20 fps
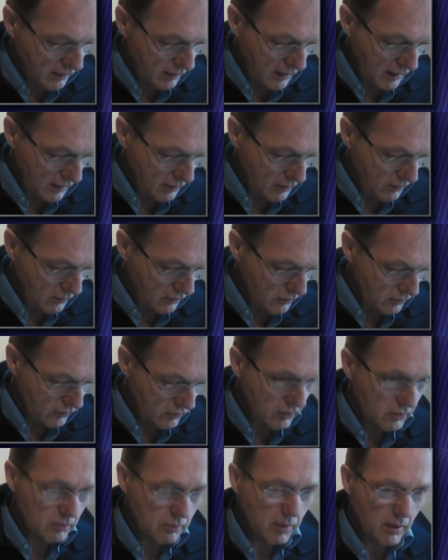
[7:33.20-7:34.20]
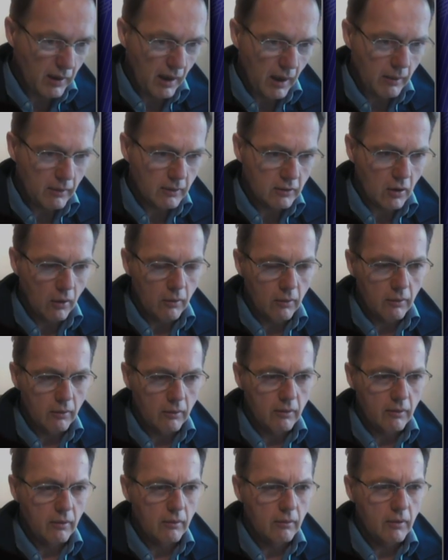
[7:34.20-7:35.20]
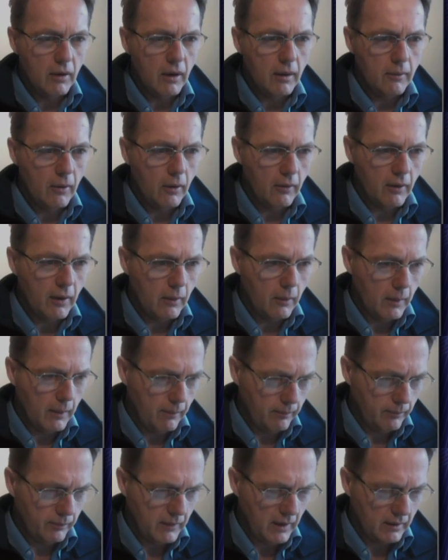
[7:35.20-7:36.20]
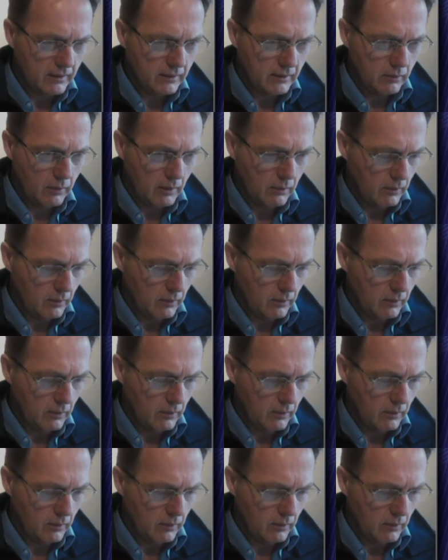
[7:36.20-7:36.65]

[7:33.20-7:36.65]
Can you put that out? It's got no, not that one. That's the one